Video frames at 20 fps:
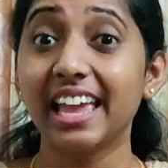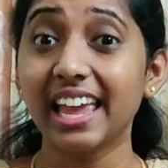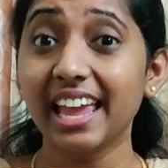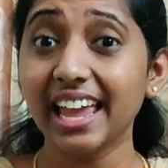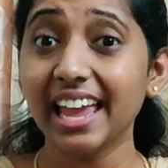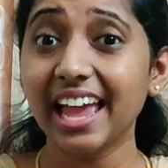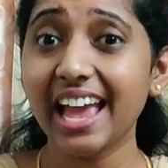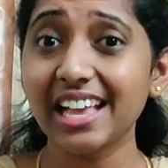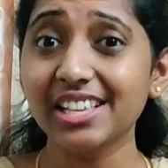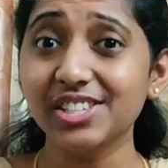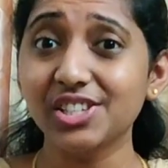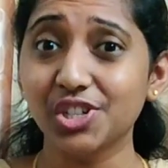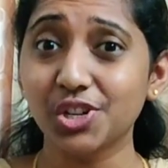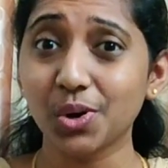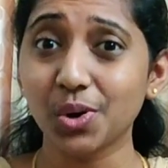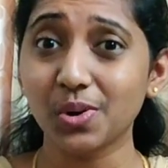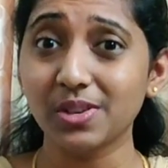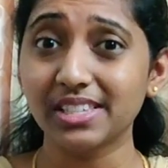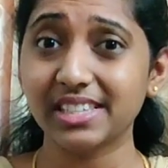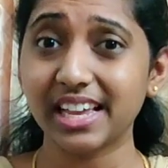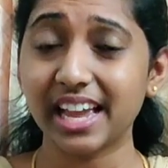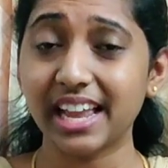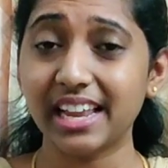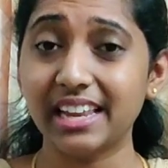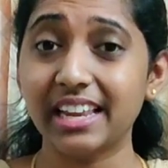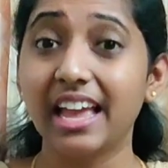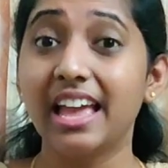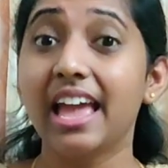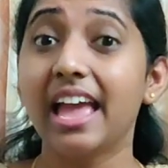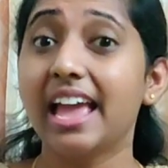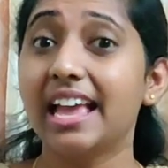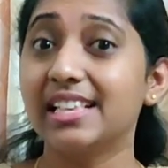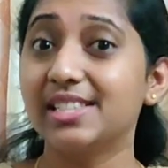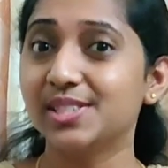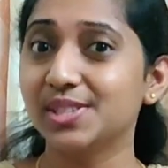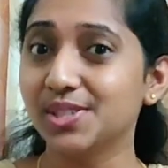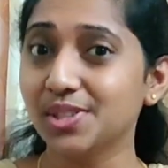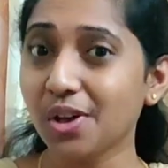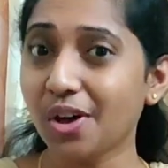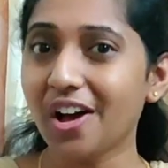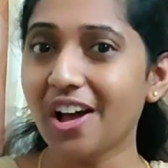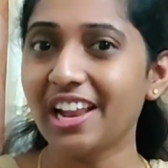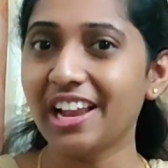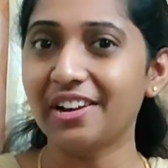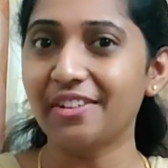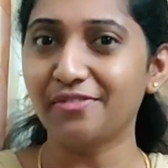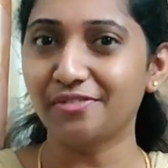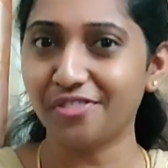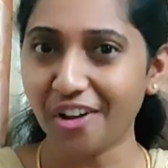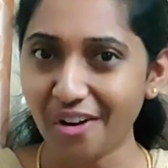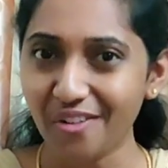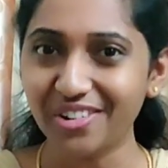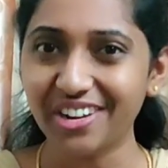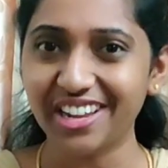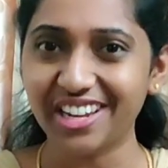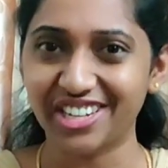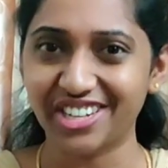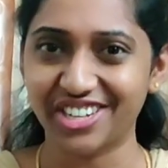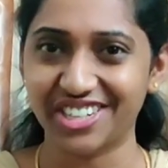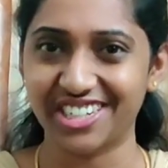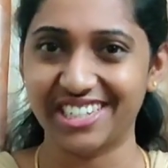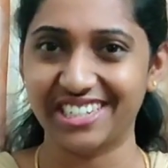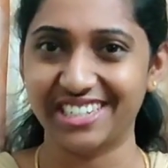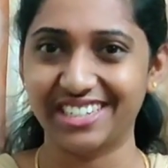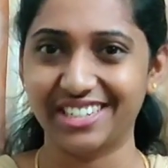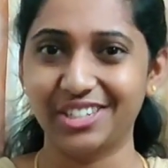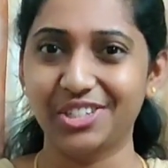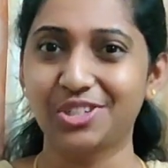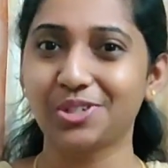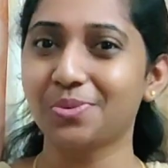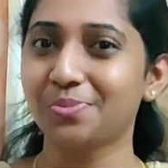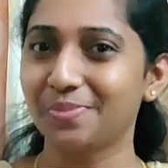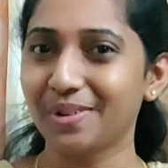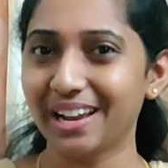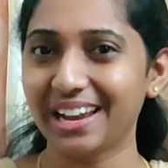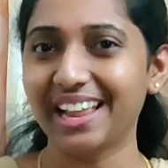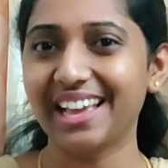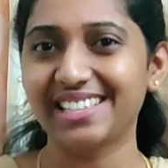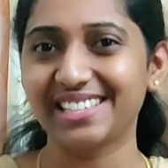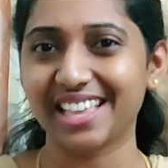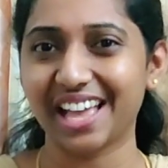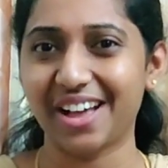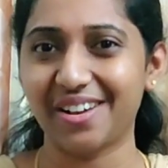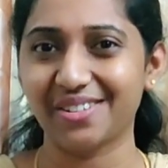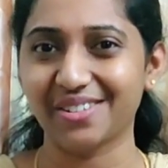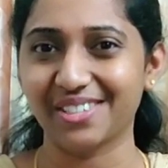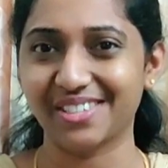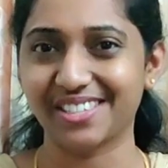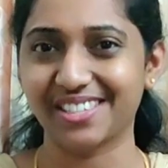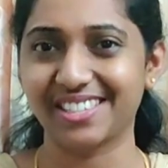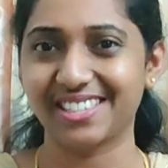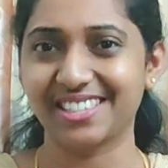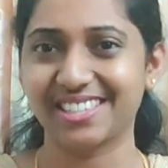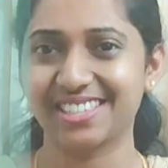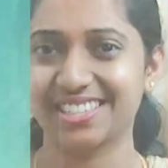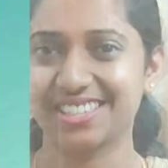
he has chosen a solid foundation to build his house.